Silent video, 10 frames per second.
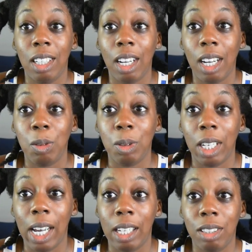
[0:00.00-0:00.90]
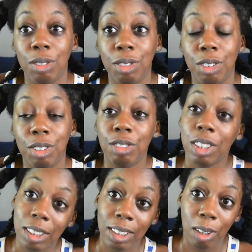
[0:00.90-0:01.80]
I would have
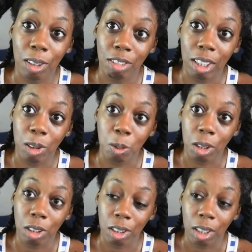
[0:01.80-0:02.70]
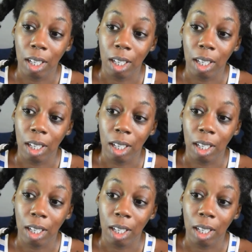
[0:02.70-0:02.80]
rinsed out the rice water,